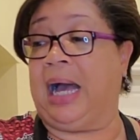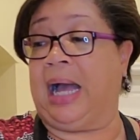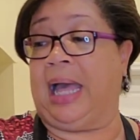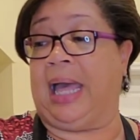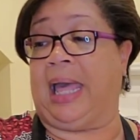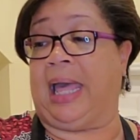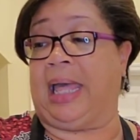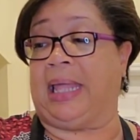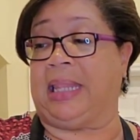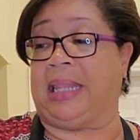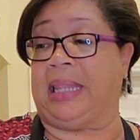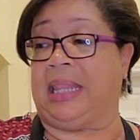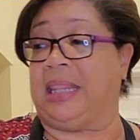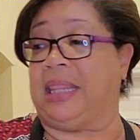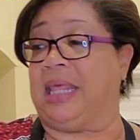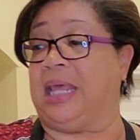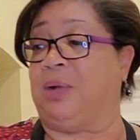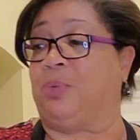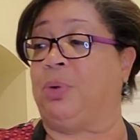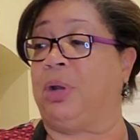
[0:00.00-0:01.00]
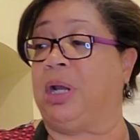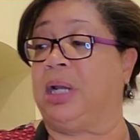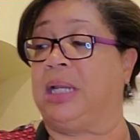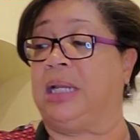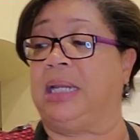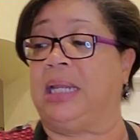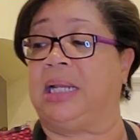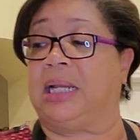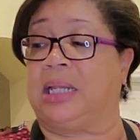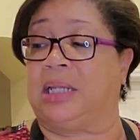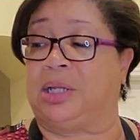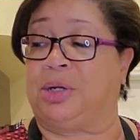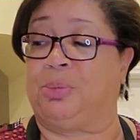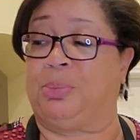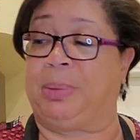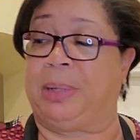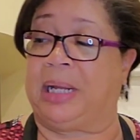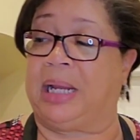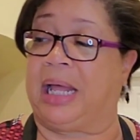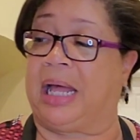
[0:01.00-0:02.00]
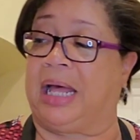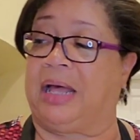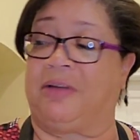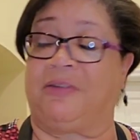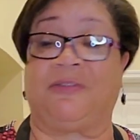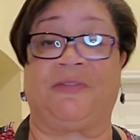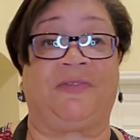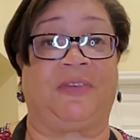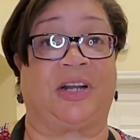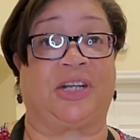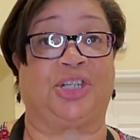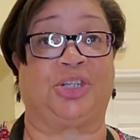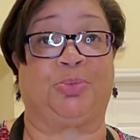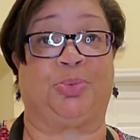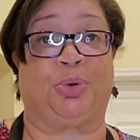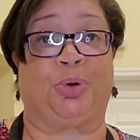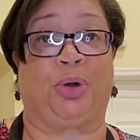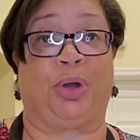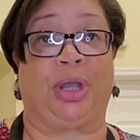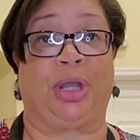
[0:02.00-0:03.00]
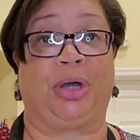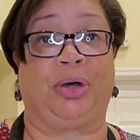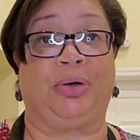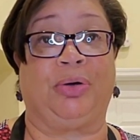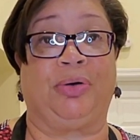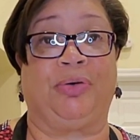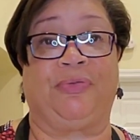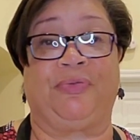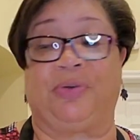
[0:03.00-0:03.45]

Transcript: and then we're going to need a little bit of vegetable oil.